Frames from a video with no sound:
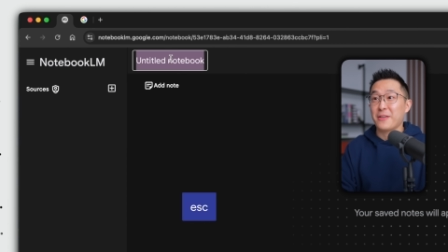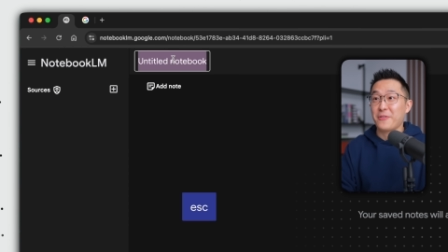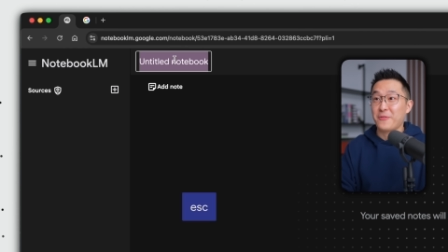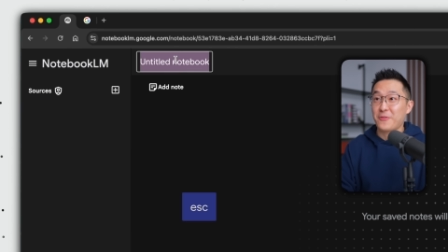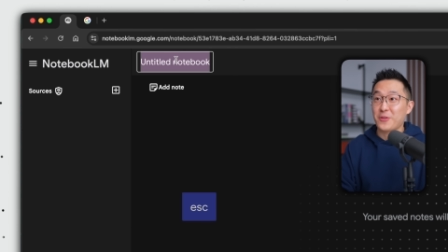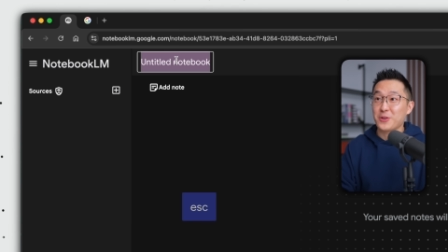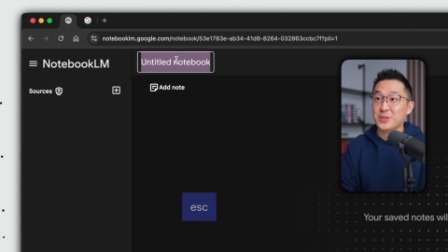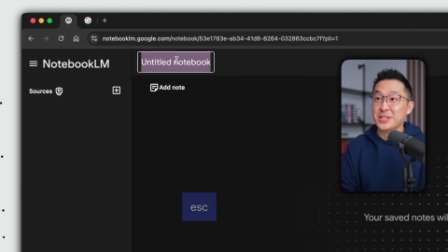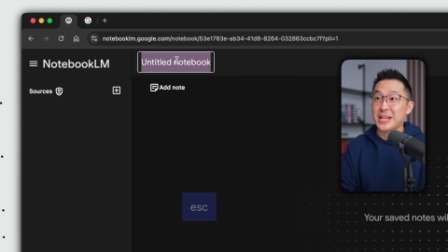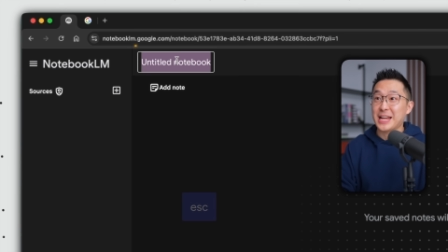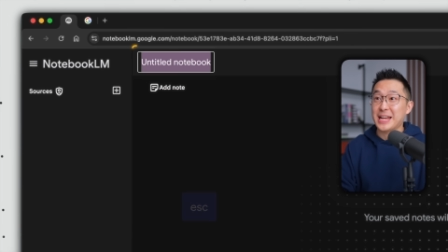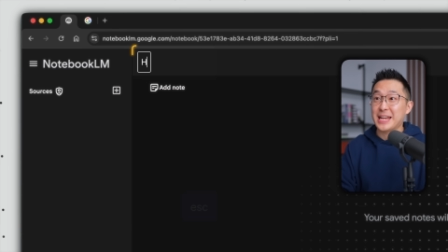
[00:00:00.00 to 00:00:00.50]

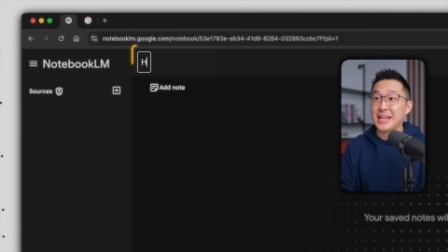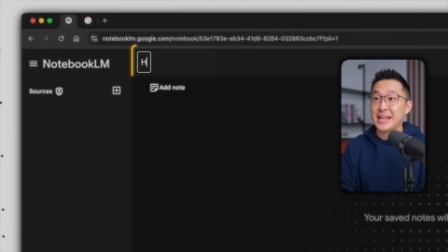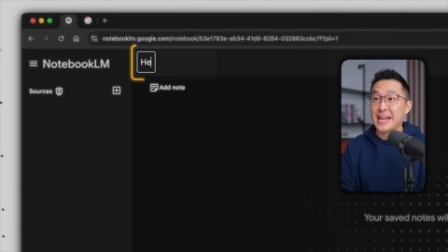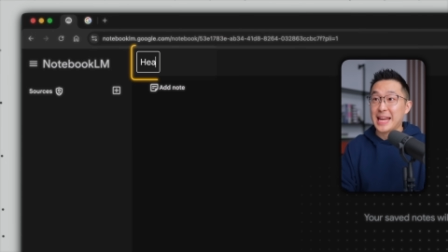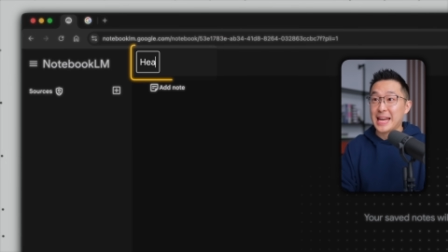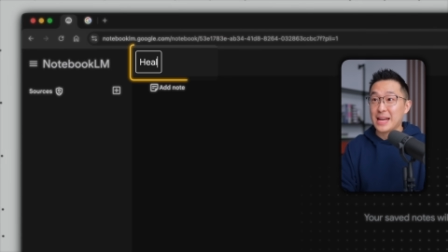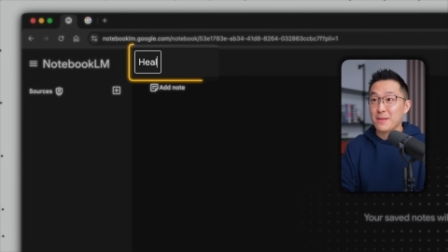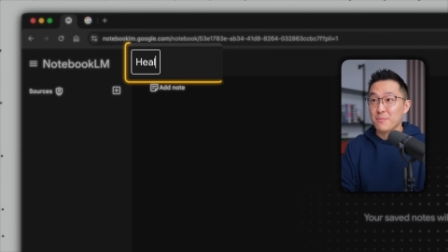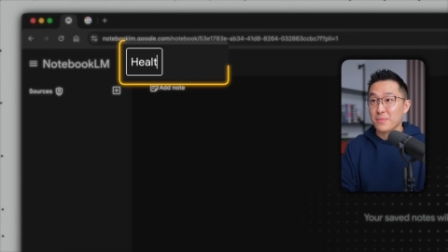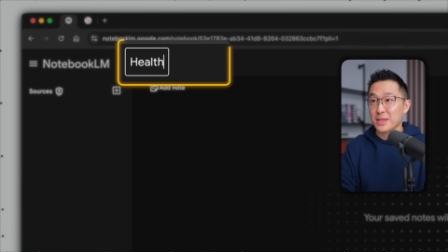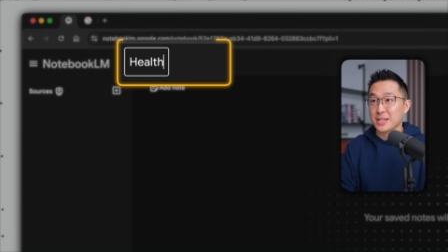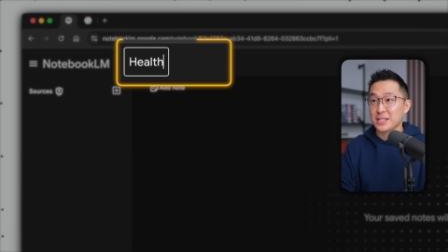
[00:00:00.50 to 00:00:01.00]
first
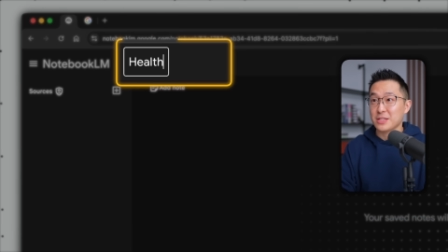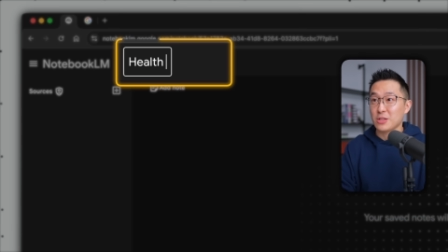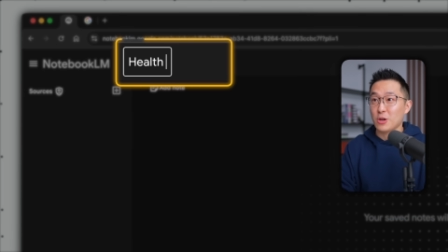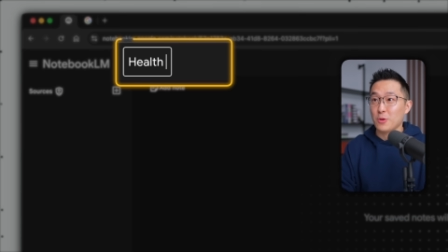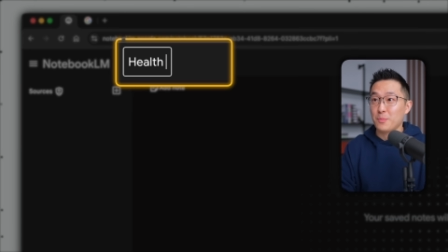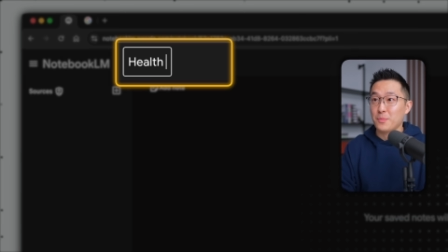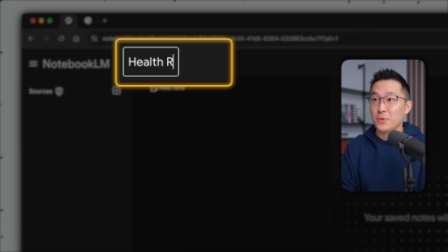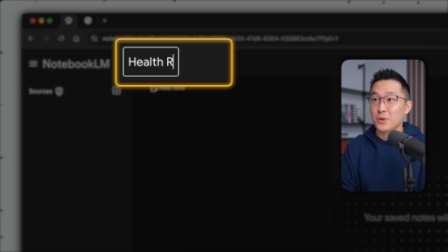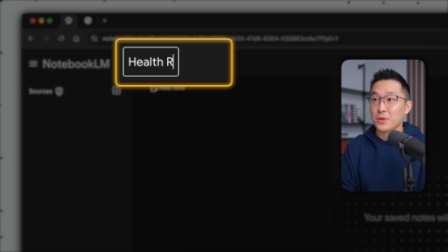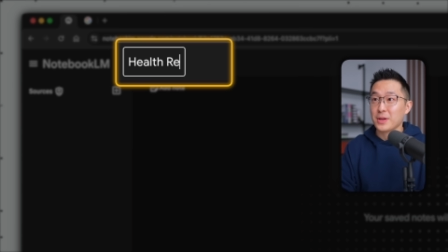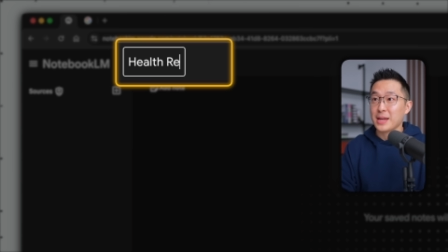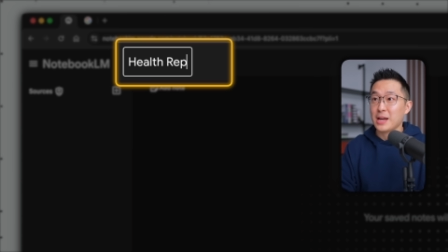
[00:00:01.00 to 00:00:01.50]
name this
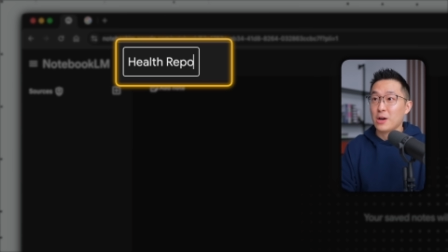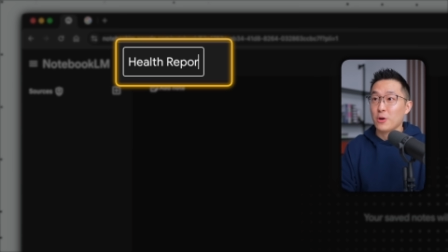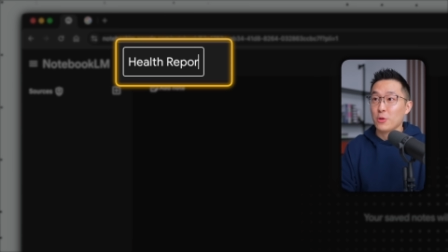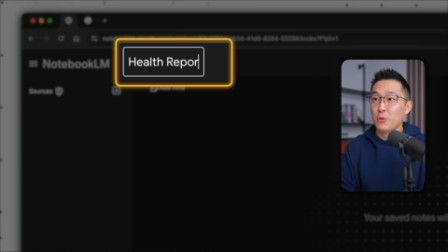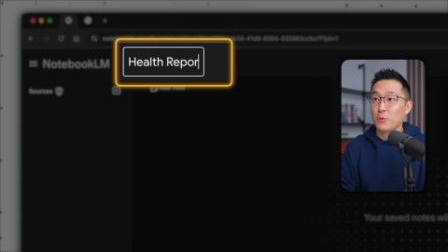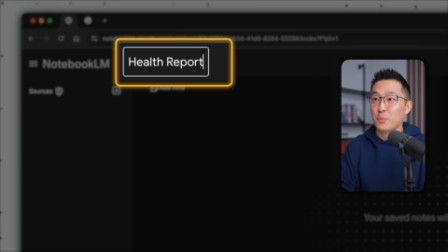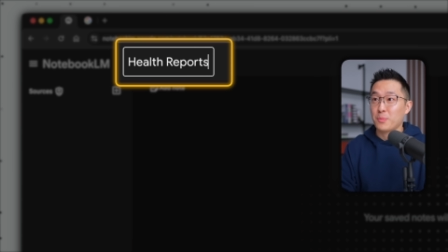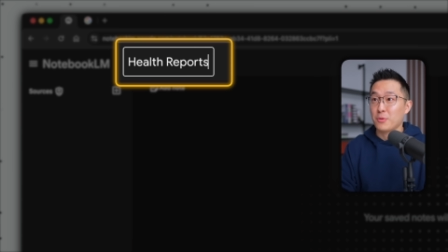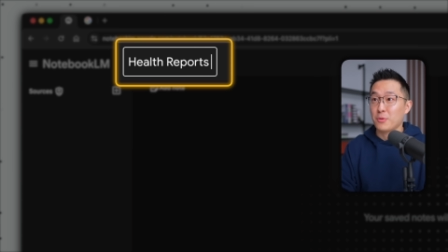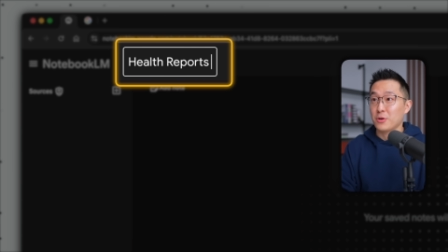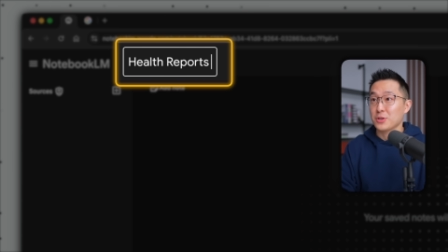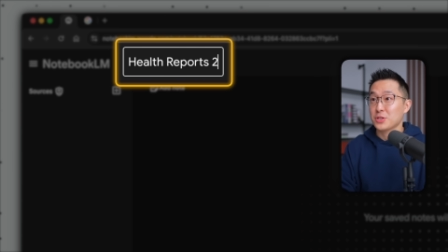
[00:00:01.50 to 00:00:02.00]
notebook Health
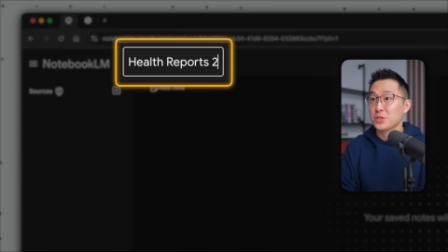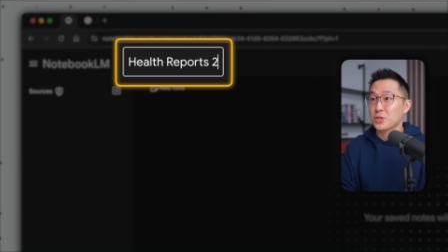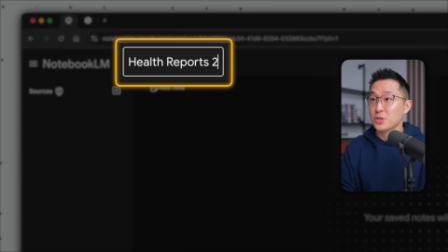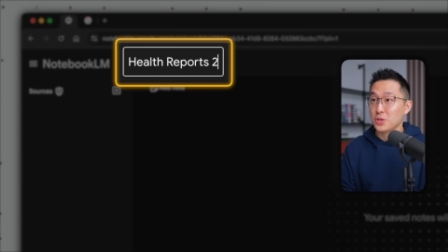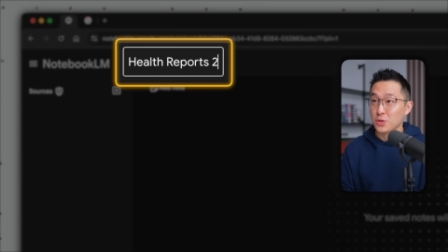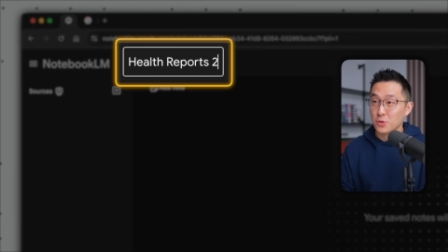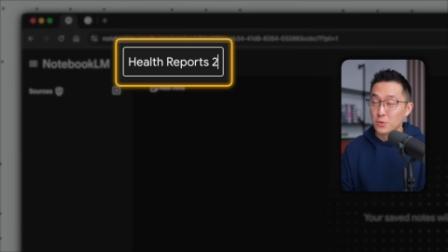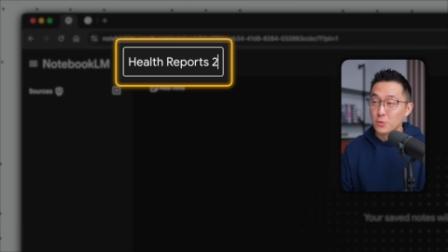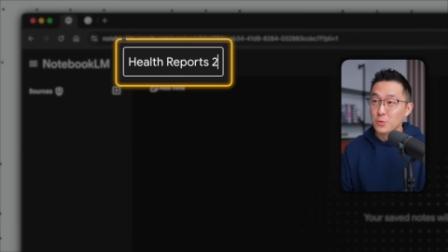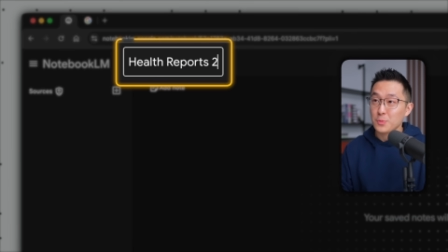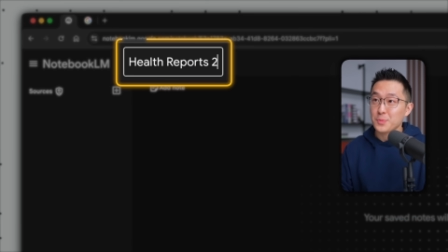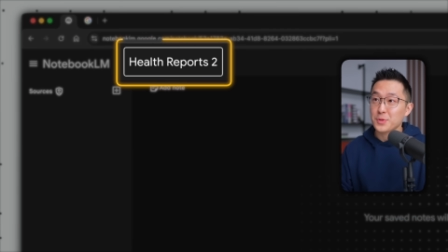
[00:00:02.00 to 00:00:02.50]
Reports
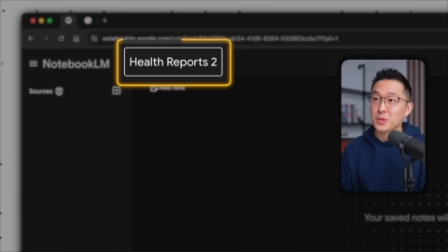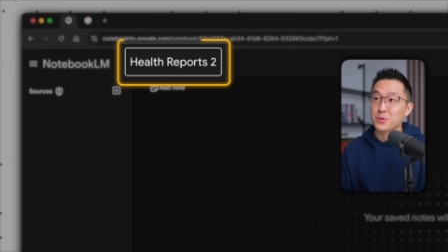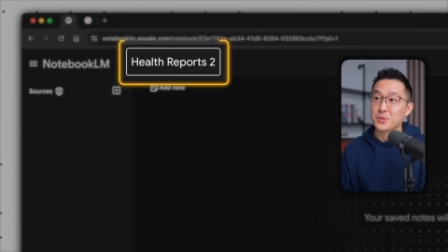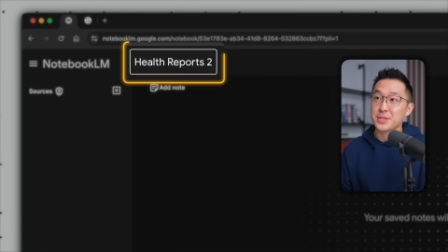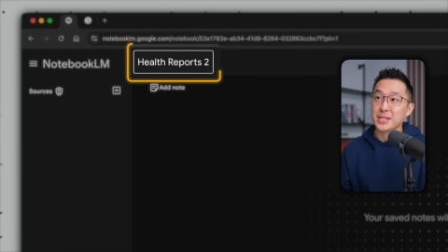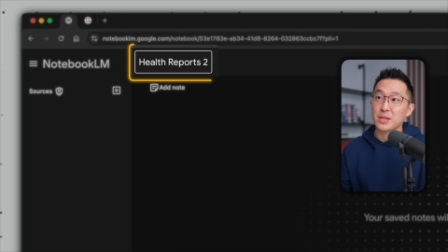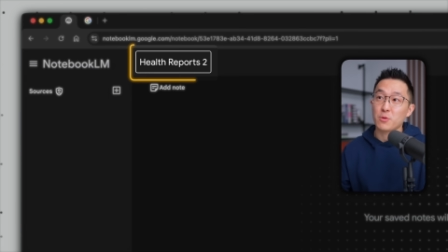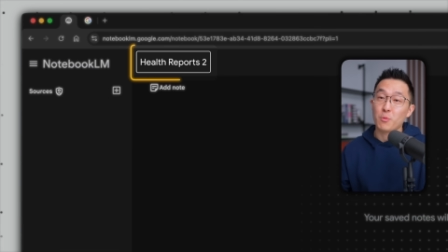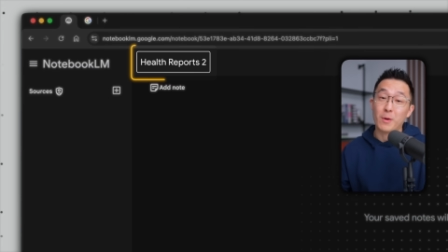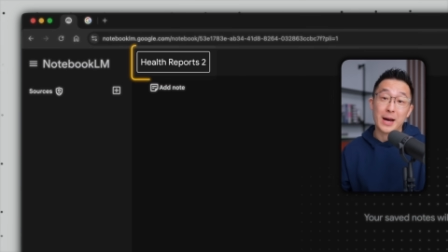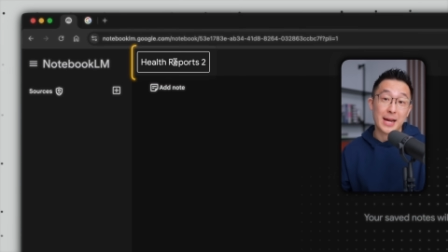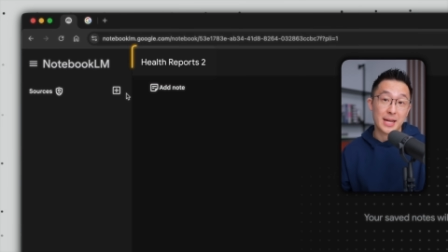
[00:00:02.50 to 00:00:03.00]
2. You'll
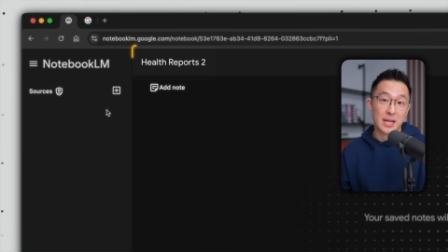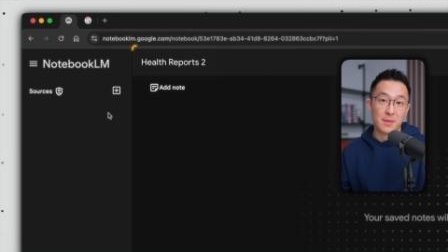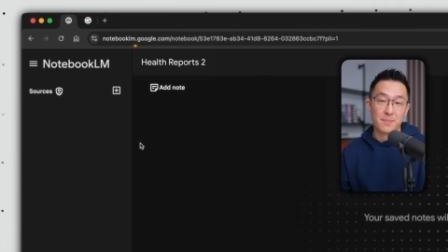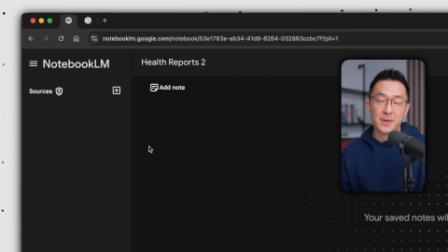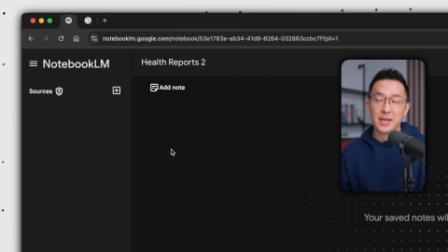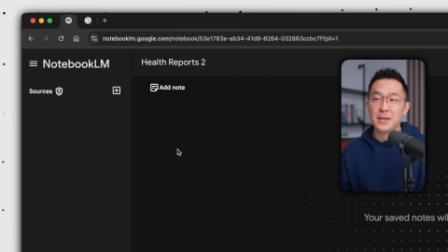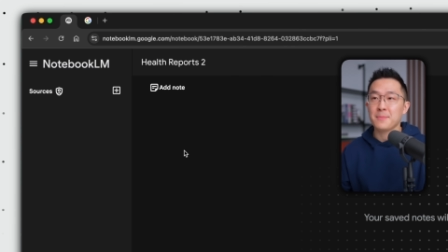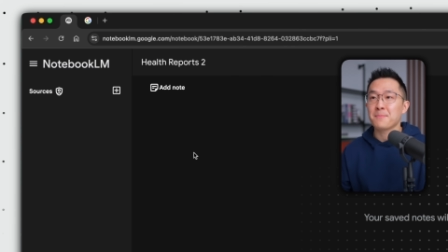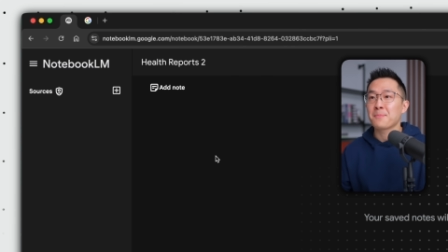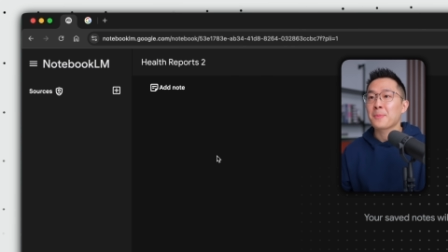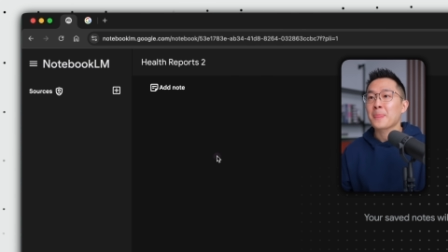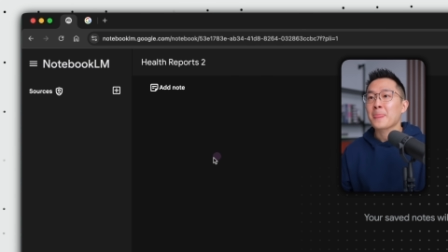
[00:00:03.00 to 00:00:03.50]
see why in a
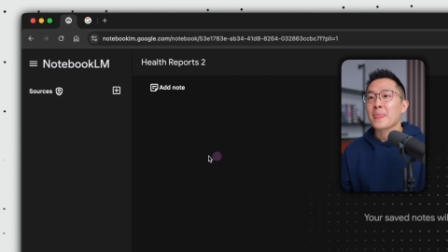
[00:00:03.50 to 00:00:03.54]
bit.